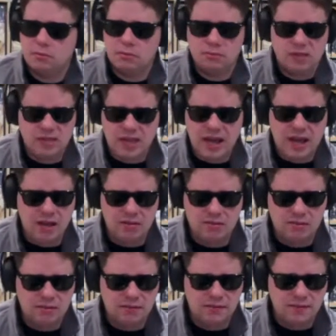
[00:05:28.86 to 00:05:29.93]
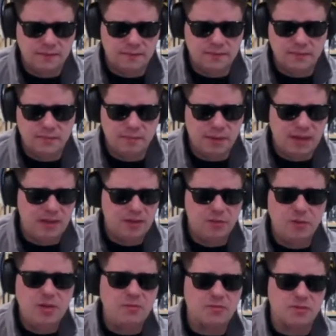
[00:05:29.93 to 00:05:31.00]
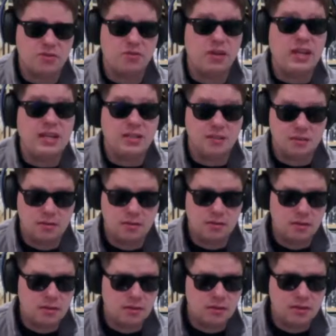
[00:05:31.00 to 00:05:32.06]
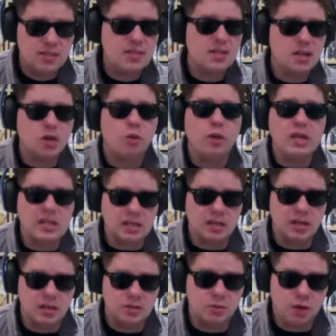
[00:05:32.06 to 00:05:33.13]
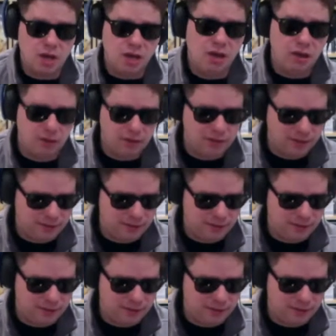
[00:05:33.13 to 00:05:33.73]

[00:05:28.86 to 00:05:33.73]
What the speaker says: yeah, Queen was great. Yeah. Listen to Queen as well.